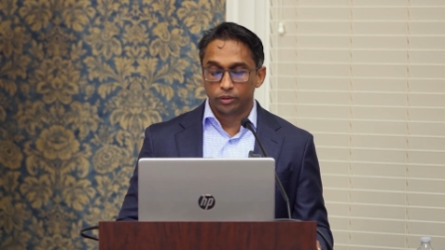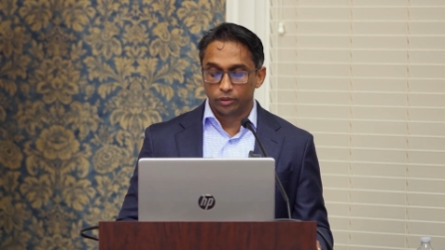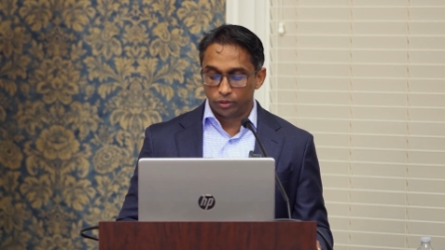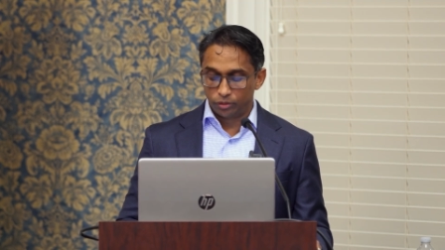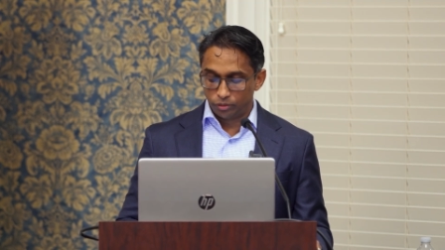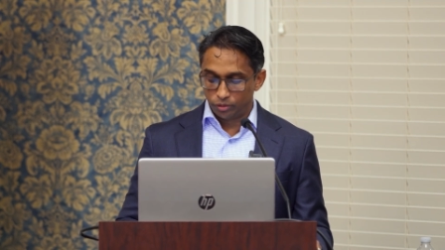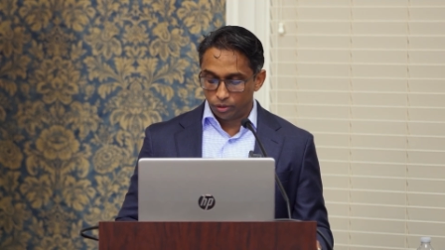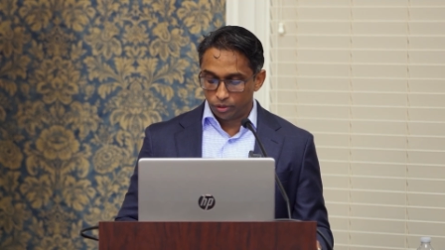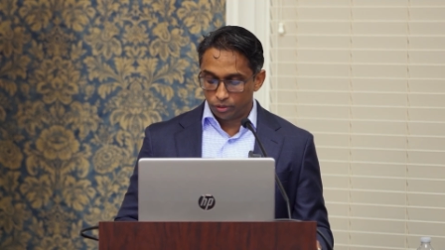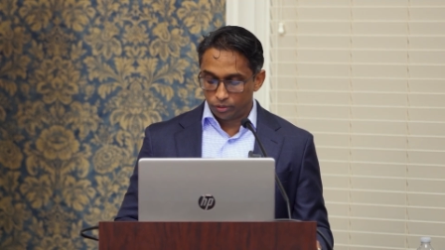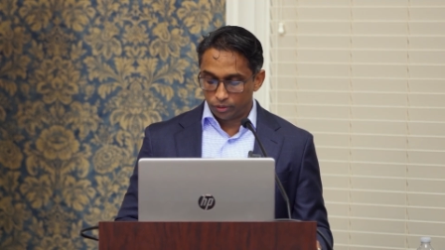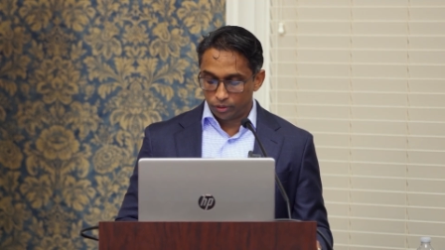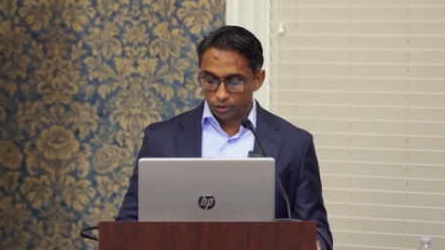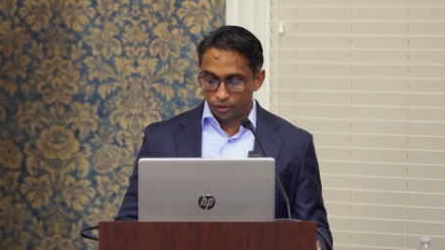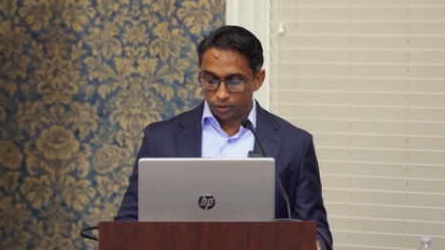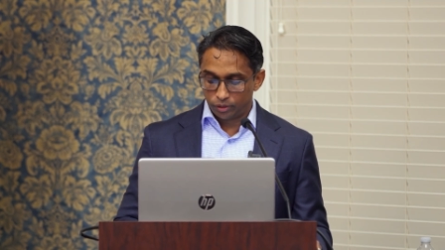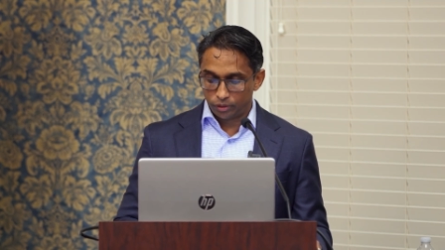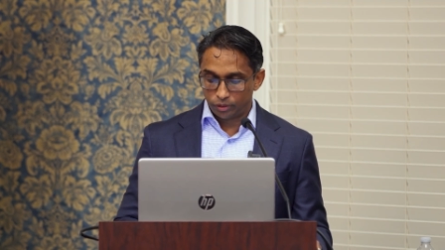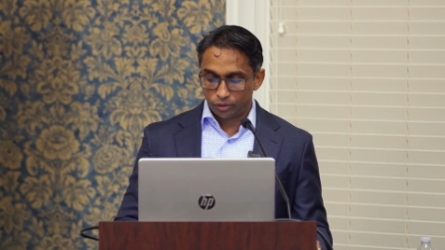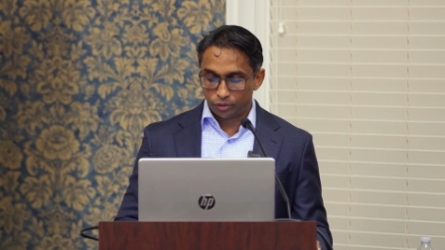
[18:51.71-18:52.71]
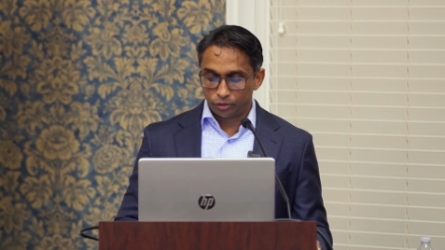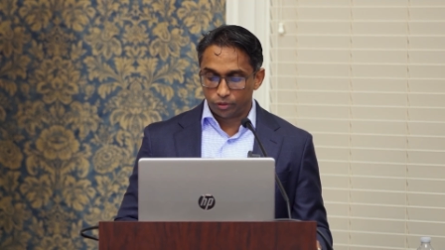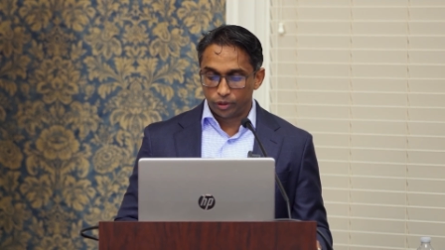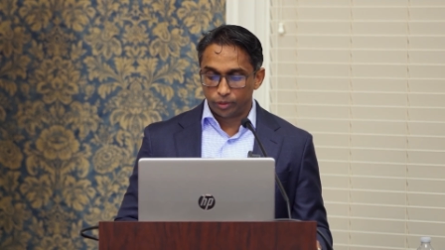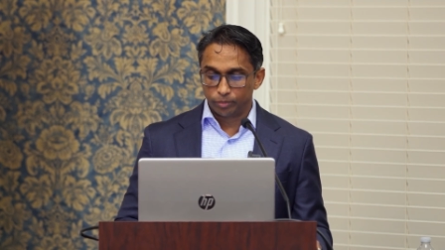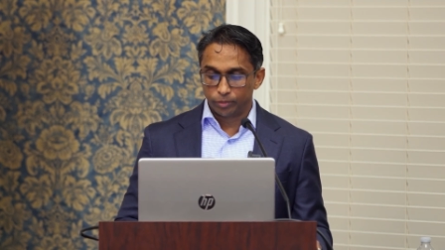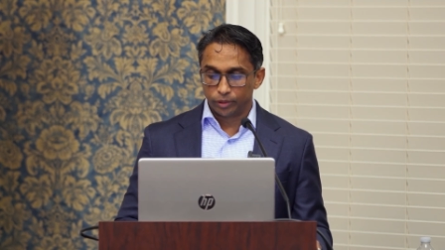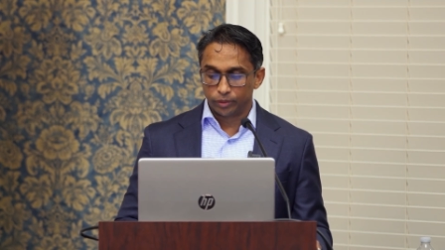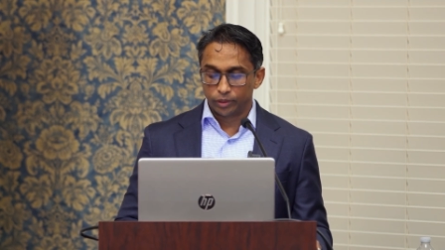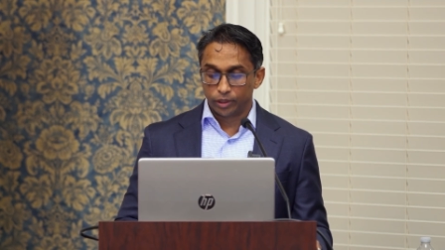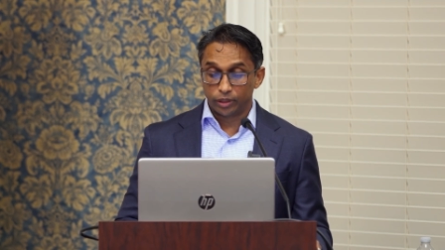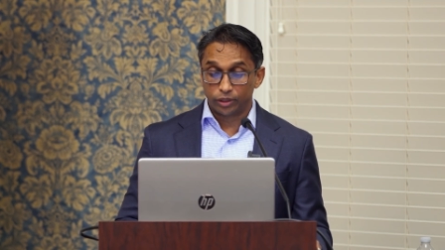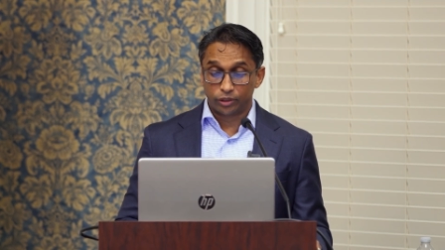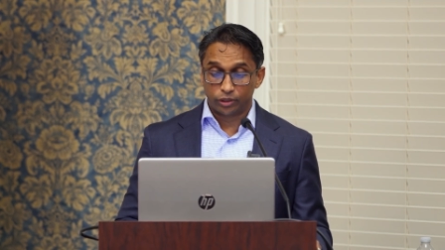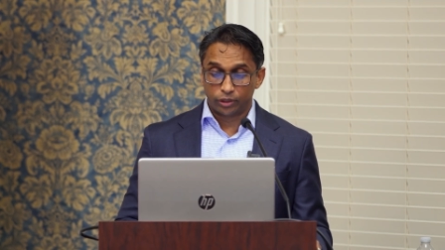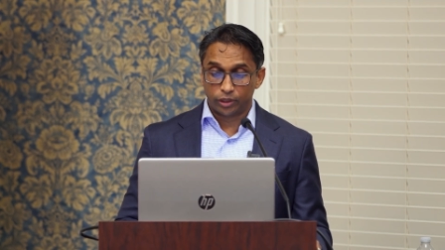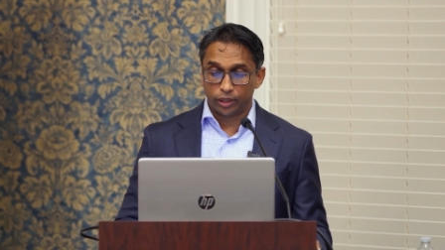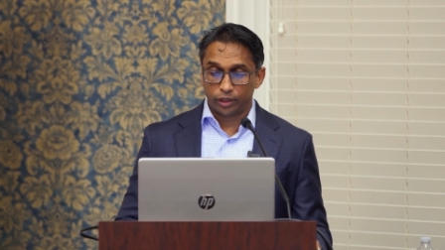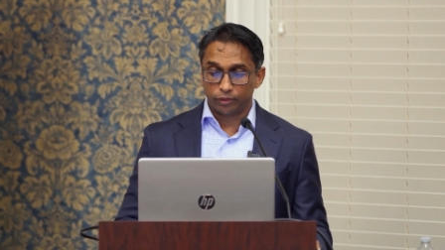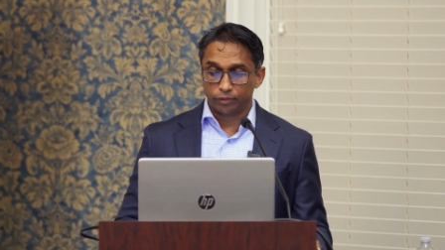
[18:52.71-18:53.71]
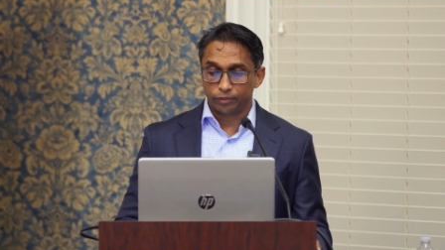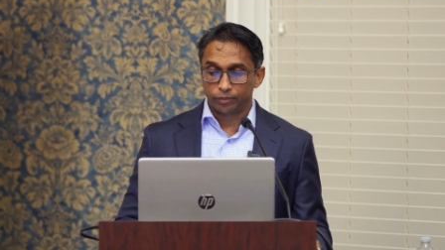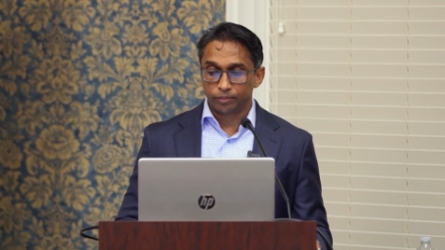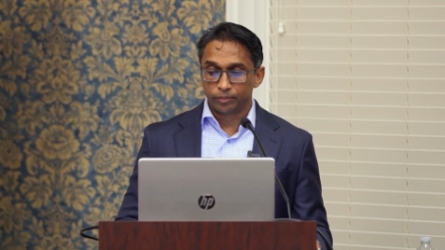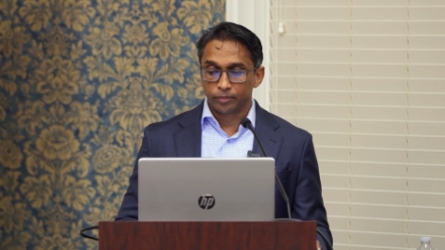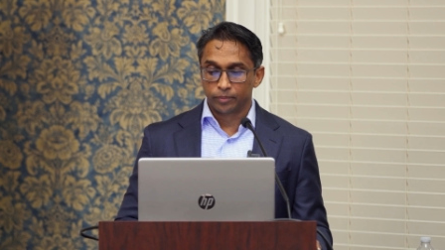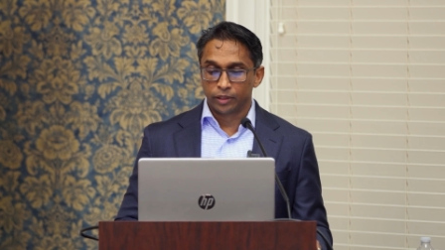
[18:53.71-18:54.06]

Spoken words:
do this treatment, and it's safe.